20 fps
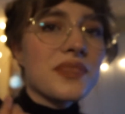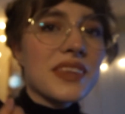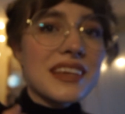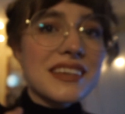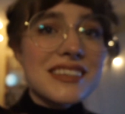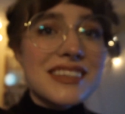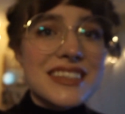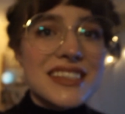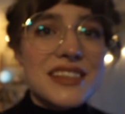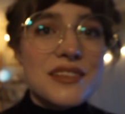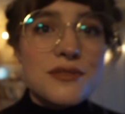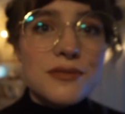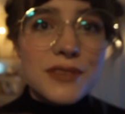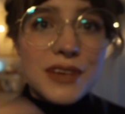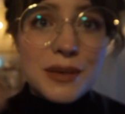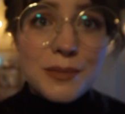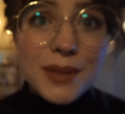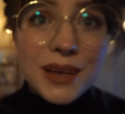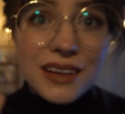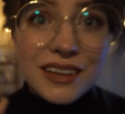She's the
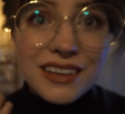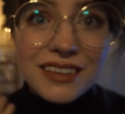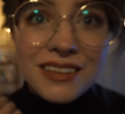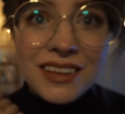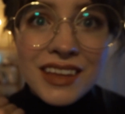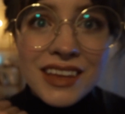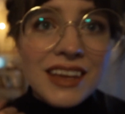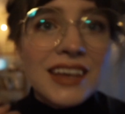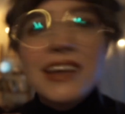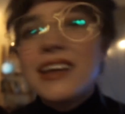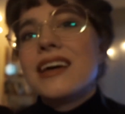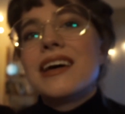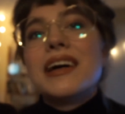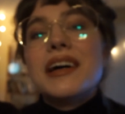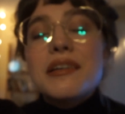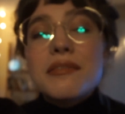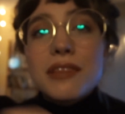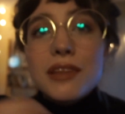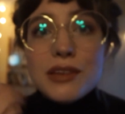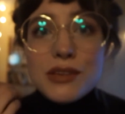female
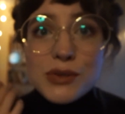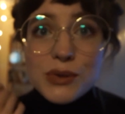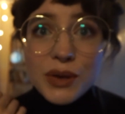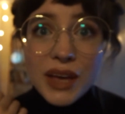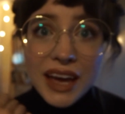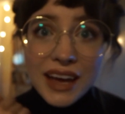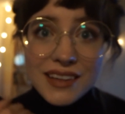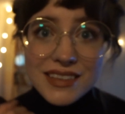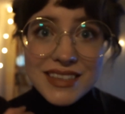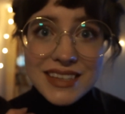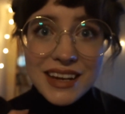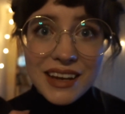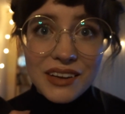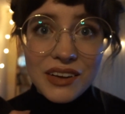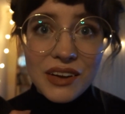of the 2 cats that I